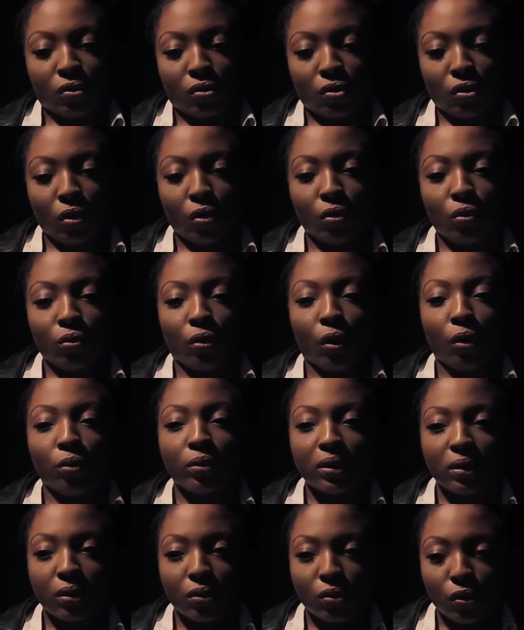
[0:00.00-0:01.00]
So
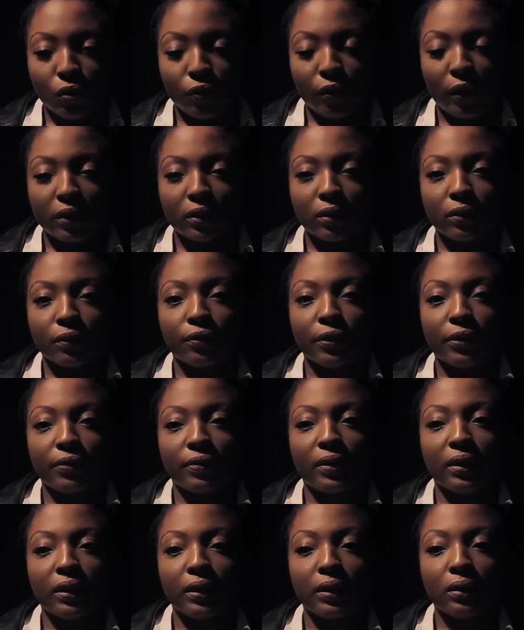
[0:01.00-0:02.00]
going into
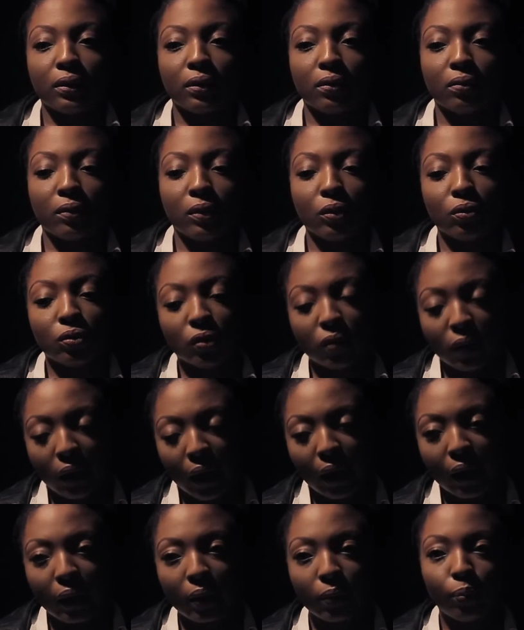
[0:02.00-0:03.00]
2015, it was
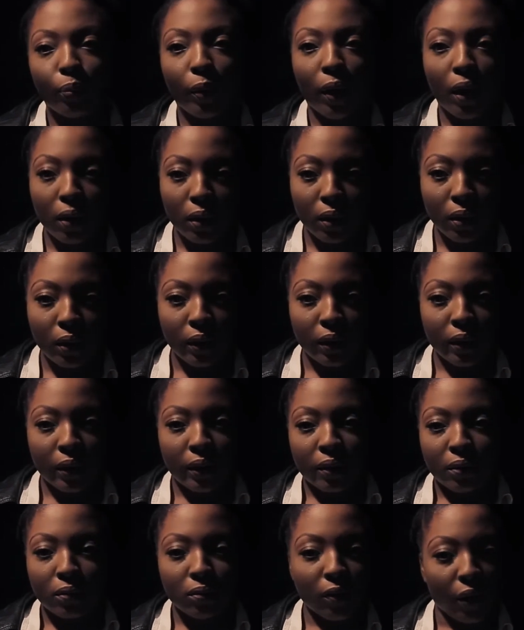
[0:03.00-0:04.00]
okay, but
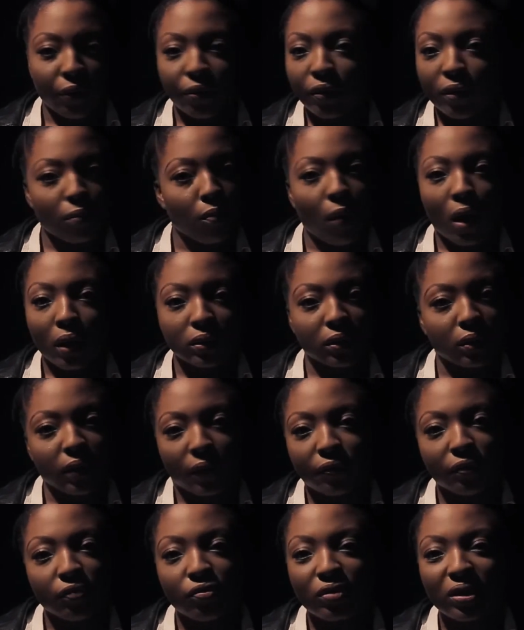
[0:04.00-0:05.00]
nothing much,
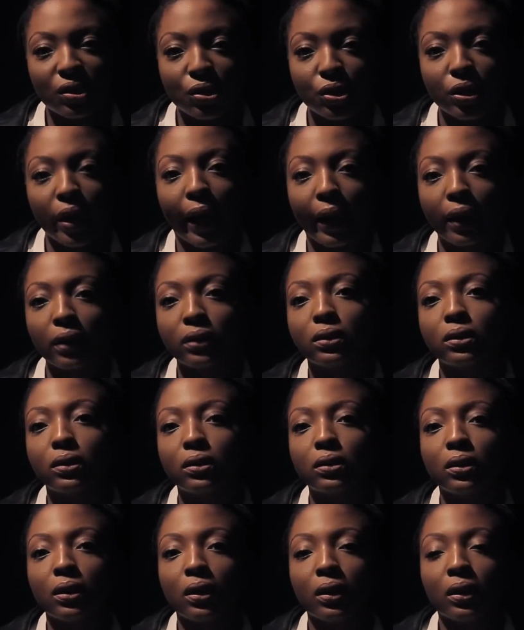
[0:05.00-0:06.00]
nothing really
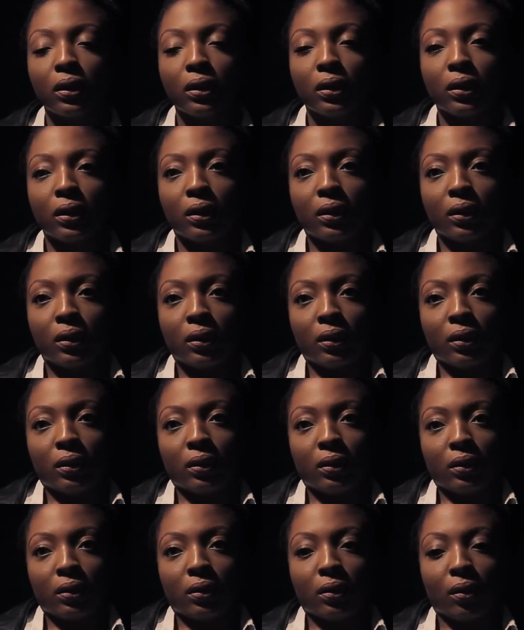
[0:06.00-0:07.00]
changed
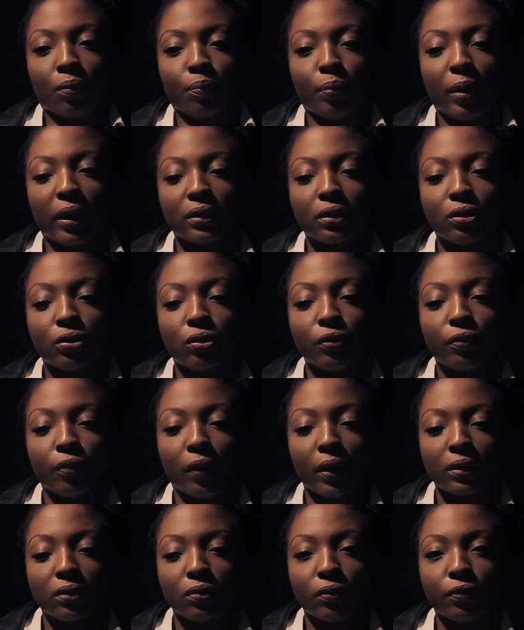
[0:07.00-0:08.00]
compared to
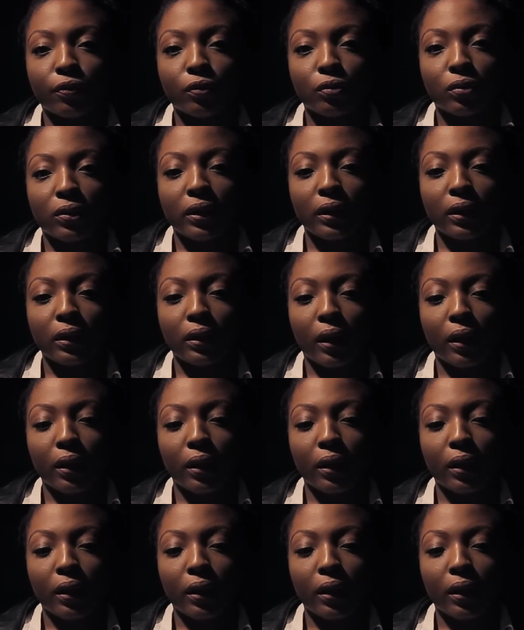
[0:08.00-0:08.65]
2014.